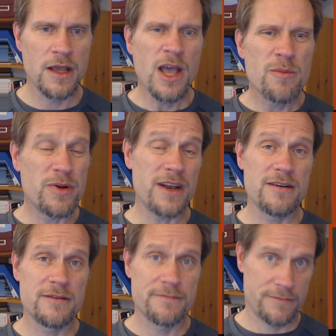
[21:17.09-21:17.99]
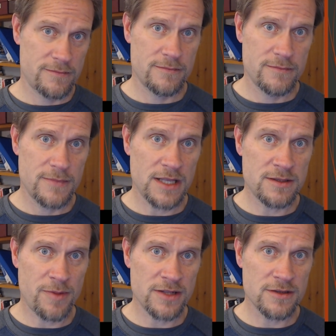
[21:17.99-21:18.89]
But it
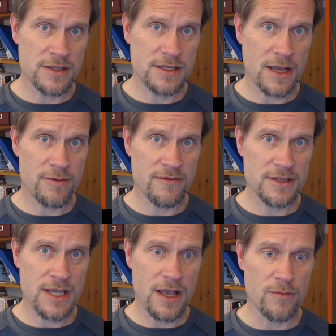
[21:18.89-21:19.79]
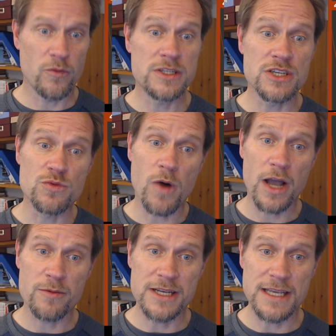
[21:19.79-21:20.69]
depends on the type of exam, which is why we
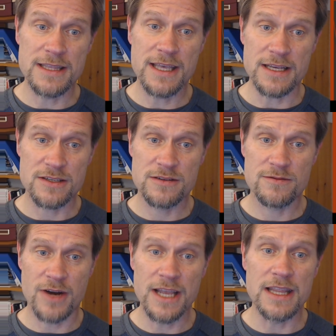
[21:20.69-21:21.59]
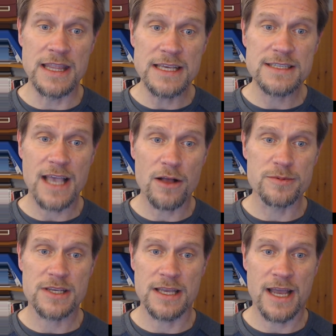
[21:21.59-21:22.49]
need this, right? This helps
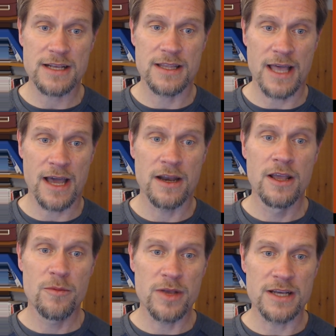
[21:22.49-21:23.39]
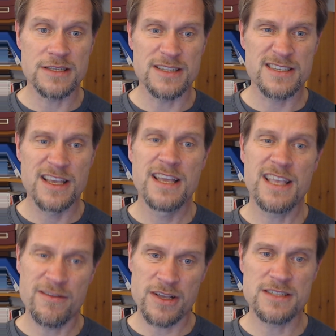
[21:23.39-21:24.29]
connect that because it's
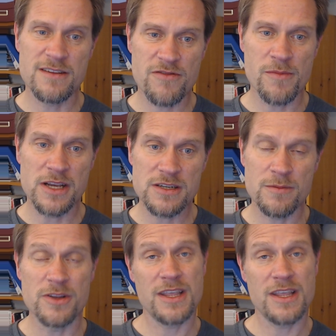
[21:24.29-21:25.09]
giving us information about the